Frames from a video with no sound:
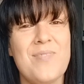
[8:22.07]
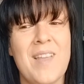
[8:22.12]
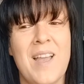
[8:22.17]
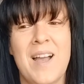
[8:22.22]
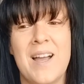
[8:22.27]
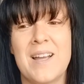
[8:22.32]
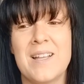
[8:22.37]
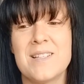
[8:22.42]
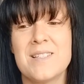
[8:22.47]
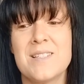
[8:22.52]

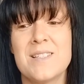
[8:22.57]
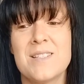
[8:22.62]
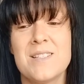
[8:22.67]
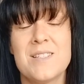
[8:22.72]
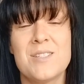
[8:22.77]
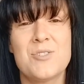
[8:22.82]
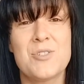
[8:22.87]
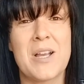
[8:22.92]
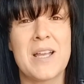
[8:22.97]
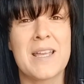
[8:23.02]
and
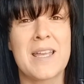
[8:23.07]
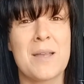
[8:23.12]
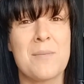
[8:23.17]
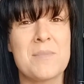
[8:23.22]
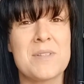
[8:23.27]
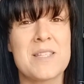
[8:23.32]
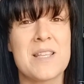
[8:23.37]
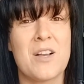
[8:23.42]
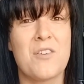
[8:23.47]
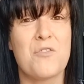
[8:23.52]
try and get
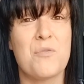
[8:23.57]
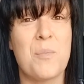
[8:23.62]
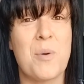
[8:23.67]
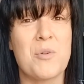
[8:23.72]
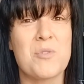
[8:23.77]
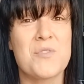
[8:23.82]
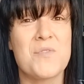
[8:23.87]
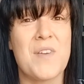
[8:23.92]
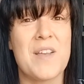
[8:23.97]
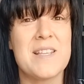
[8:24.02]
myself
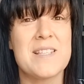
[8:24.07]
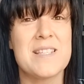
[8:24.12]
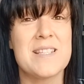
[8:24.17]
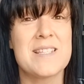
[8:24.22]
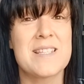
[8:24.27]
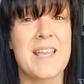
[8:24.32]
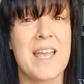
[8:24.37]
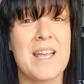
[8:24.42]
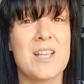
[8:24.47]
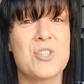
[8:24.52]
motivated
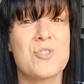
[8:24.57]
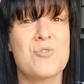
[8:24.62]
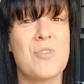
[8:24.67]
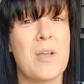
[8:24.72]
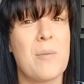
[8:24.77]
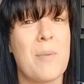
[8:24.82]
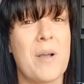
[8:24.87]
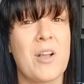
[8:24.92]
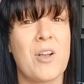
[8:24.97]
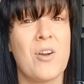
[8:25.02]
to get
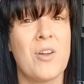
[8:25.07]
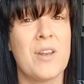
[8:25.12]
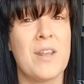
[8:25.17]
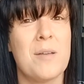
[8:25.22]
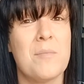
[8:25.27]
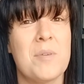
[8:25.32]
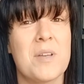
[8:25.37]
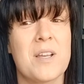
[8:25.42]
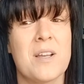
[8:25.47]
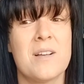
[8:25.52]
straight back on
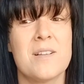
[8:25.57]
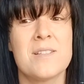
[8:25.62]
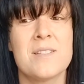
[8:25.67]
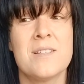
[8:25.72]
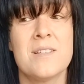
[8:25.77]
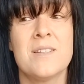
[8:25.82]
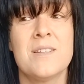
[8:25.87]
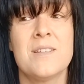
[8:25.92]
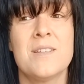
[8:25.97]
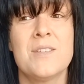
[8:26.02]
it, because
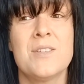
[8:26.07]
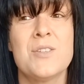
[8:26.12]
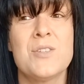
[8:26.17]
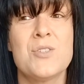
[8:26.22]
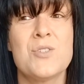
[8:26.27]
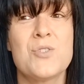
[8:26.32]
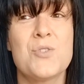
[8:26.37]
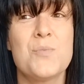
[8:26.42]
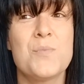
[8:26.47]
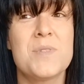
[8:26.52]

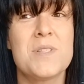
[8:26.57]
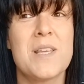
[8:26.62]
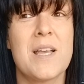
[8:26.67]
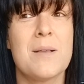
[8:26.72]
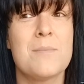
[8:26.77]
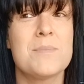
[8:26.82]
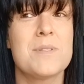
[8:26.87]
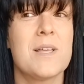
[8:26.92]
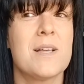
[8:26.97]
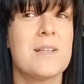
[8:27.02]

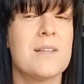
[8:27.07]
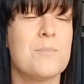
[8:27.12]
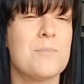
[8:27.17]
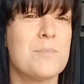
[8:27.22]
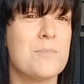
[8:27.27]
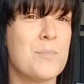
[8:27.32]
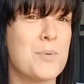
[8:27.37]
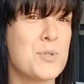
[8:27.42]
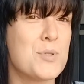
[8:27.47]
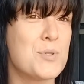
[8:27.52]
sometimes that
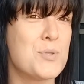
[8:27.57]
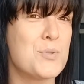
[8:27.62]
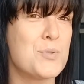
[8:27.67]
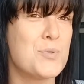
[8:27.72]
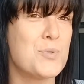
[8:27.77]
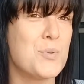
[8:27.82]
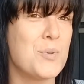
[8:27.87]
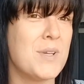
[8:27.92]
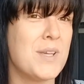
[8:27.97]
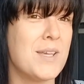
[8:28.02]

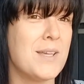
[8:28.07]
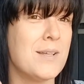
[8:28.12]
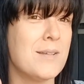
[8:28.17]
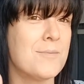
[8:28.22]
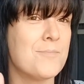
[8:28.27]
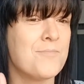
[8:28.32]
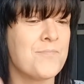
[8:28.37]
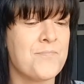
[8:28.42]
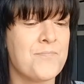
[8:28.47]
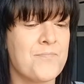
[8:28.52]

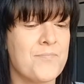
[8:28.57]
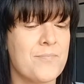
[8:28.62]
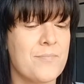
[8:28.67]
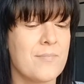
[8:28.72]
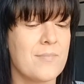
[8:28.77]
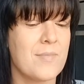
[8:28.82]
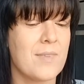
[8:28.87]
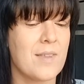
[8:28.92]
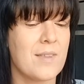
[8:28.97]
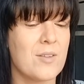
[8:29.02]
between
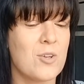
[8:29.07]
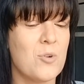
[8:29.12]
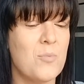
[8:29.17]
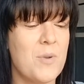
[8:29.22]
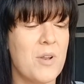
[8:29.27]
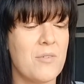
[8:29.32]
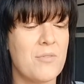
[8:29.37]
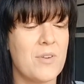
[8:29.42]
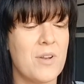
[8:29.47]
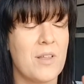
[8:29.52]
coming
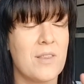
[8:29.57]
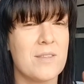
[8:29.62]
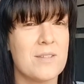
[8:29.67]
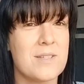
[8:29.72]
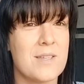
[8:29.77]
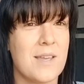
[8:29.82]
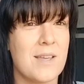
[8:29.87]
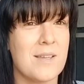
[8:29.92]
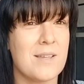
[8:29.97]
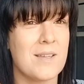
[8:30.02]
off an
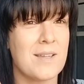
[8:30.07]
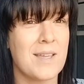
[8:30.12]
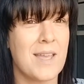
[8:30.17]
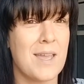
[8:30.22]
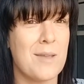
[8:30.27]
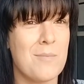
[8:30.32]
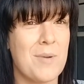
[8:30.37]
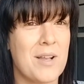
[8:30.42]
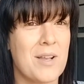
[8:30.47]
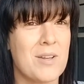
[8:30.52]
holiday and
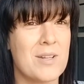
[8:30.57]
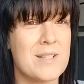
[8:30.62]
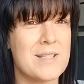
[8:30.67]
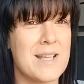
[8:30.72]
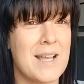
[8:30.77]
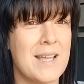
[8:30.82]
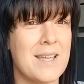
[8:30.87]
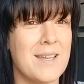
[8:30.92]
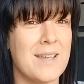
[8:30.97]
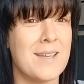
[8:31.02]
getting back on a
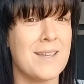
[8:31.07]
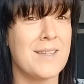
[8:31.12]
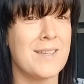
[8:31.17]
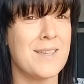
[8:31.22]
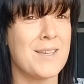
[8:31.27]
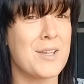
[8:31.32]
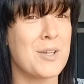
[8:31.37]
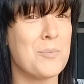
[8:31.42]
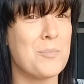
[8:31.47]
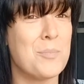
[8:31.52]
diet,
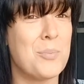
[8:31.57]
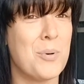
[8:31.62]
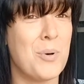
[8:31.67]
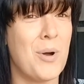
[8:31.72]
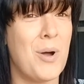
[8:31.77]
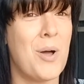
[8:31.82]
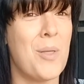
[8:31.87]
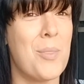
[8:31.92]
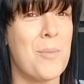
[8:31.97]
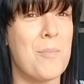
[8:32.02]
you can put
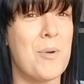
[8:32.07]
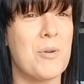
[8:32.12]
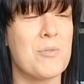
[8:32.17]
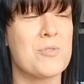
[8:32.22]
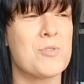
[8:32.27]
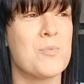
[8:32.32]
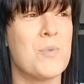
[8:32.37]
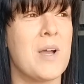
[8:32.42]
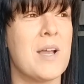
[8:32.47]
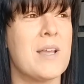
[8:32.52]
on the
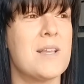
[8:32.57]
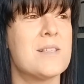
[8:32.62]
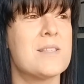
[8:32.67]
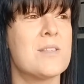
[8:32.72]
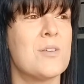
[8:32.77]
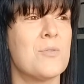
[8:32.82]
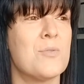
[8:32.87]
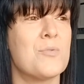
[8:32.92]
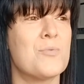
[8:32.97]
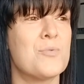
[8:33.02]
most weight.
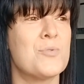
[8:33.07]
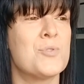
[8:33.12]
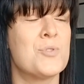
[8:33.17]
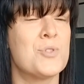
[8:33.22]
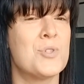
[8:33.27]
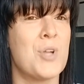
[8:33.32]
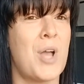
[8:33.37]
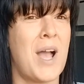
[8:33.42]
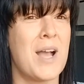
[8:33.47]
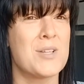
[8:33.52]
So
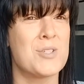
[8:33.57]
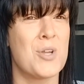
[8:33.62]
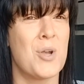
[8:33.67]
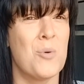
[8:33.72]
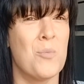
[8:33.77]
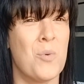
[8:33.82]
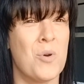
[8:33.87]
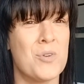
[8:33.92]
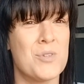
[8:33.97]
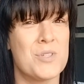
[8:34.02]
I
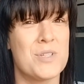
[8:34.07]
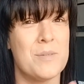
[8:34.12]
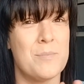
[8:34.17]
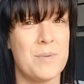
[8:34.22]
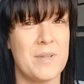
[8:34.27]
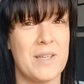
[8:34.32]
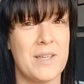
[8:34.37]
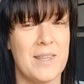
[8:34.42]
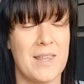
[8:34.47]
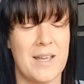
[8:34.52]
don't want to
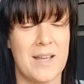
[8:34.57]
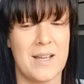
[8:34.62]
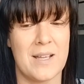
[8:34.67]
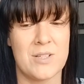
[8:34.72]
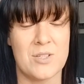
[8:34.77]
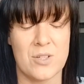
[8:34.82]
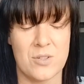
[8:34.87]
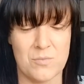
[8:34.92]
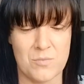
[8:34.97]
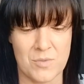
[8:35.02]
be that. I
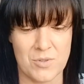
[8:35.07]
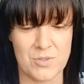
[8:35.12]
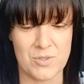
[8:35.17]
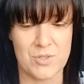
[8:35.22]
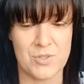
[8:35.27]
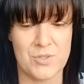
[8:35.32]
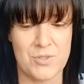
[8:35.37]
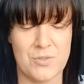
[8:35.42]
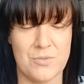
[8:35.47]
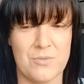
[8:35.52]
don't want
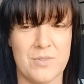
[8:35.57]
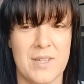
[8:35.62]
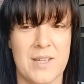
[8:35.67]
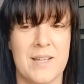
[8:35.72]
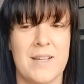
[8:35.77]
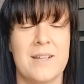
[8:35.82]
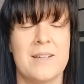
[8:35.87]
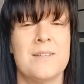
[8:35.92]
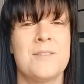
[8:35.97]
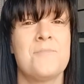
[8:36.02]
to do
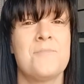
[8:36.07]
that.